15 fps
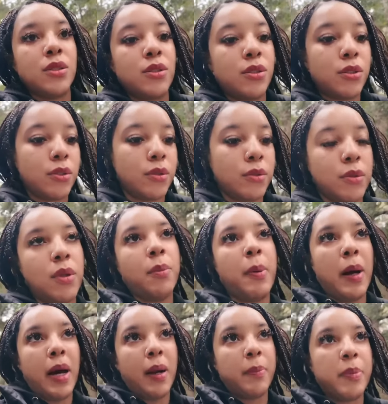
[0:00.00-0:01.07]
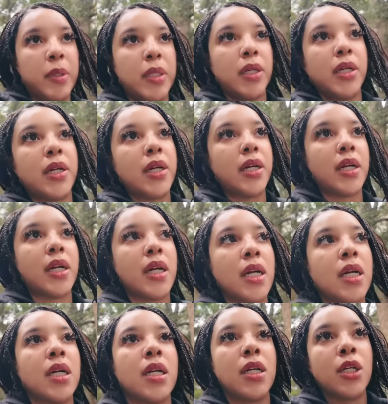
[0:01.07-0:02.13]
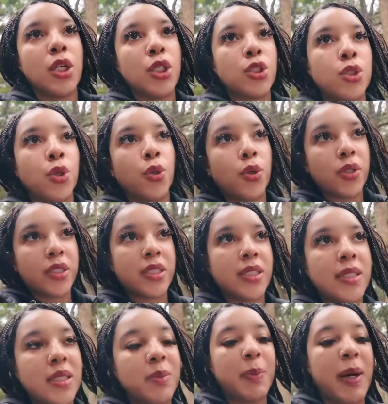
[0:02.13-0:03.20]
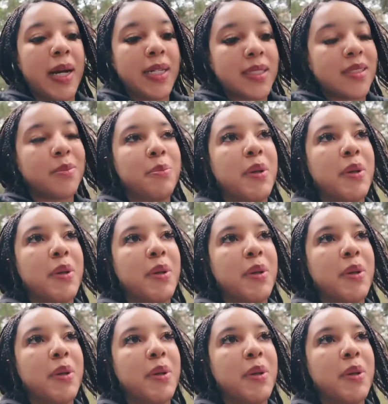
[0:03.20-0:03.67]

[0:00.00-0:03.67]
to the popular touristy spots.